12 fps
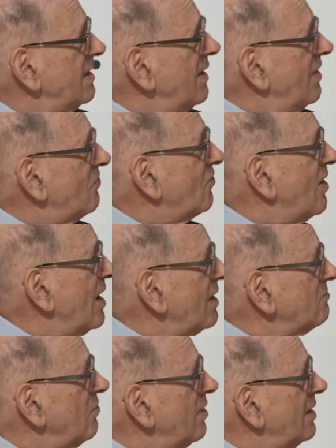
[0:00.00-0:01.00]
it's
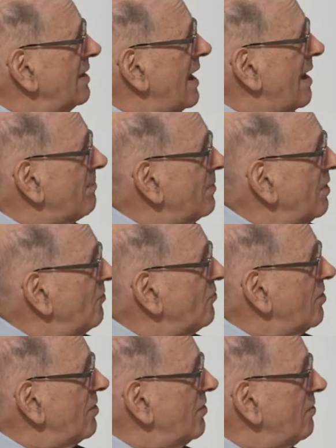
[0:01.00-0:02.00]
got what? Apple is
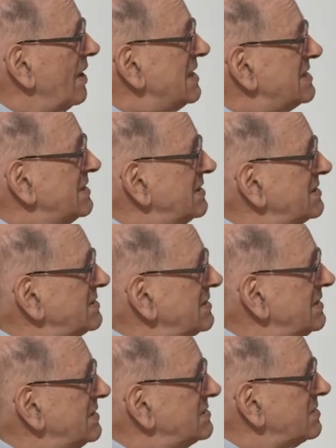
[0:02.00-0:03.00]
on there,
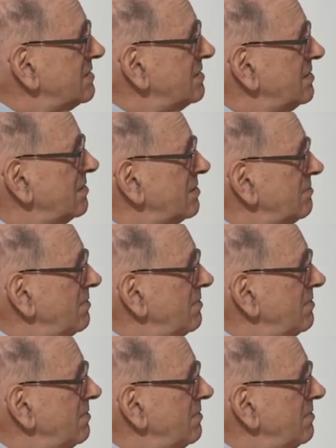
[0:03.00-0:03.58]
AT&T is on there,